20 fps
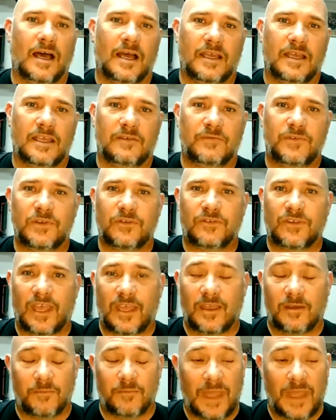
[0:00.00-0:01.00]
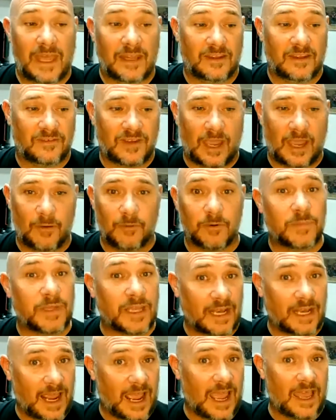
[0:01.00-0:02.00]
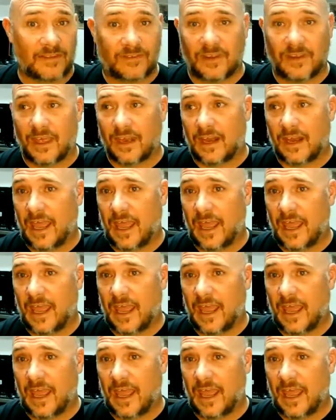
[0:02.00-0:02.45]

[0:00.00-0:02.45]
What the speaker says: if you say, man, this guy would be an asset